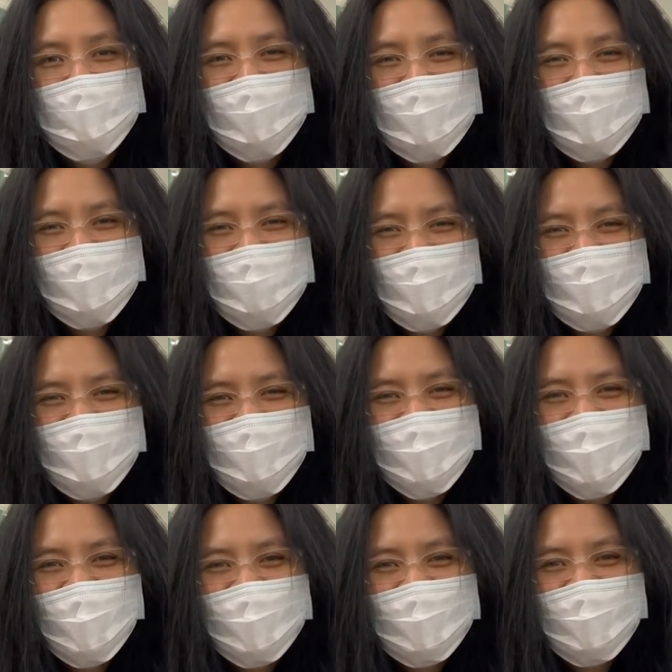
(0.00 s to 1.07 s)
my
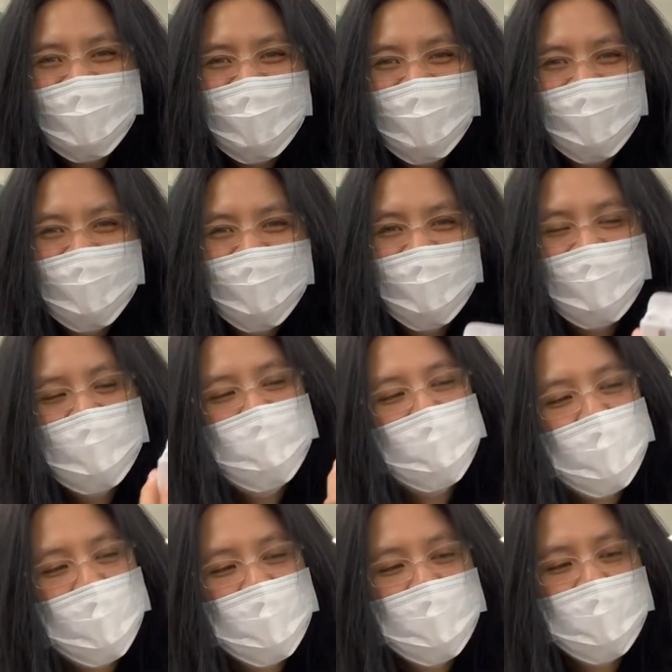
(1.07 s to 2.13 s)
vlog and
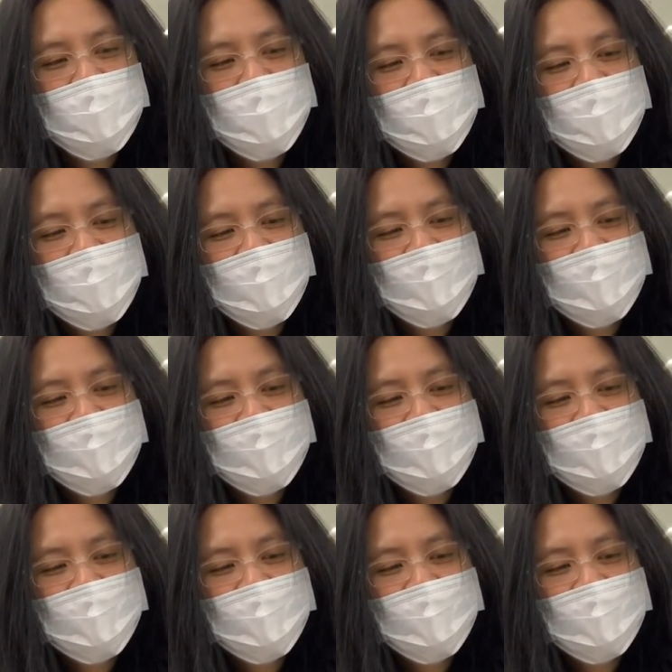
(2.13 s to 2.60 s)
probably